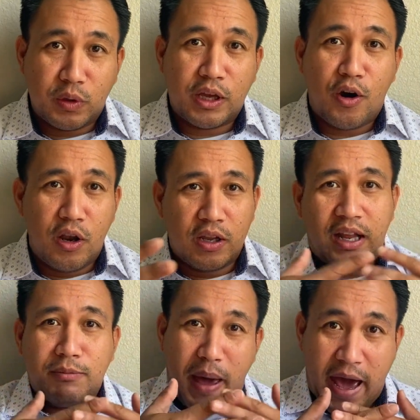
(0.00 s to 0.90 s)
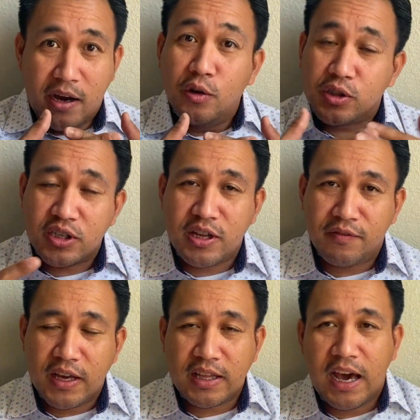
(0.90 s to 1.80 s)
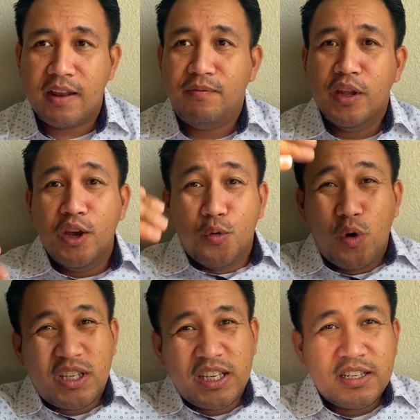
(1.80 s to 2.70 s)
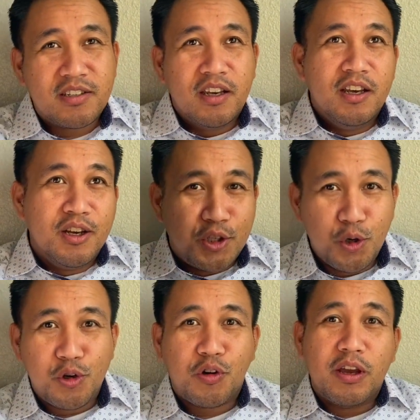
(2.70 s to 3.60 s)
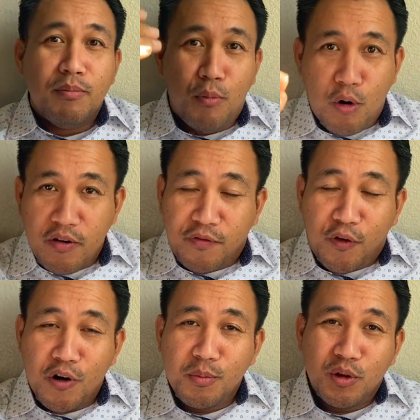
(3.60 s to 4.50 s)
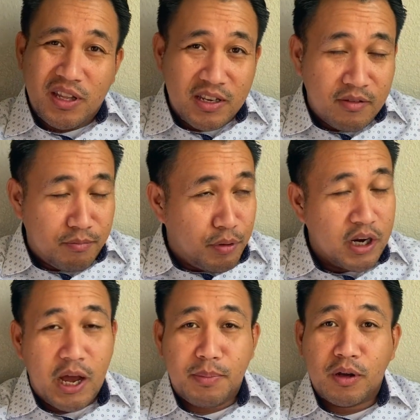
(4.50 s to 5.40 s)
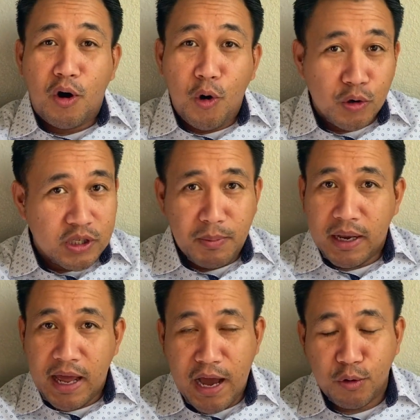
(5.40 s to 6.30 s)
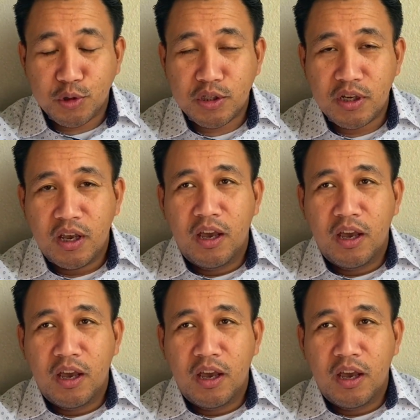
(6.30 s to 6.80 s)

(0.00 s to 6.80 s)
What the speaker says: what they call it, like panels and stuff like that, which is to a degree more affordable than putting up a whole cement house,